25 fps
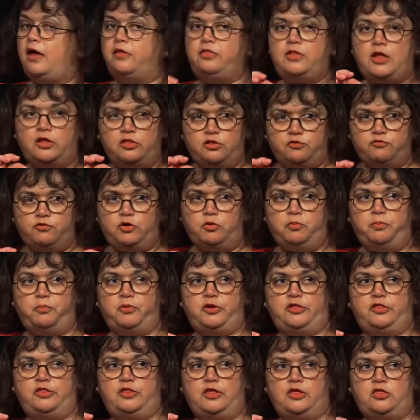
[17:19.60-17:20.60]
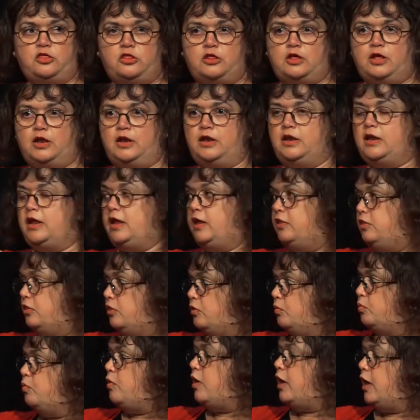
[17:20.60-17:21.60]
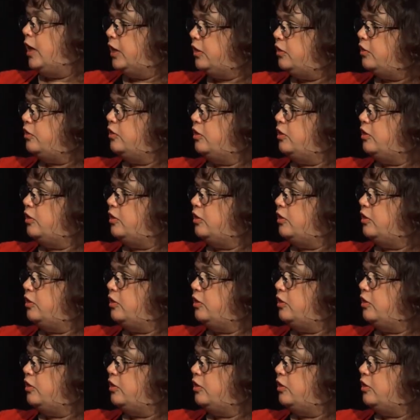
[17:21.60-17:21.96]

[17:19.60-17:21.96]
And there's a real precision in the words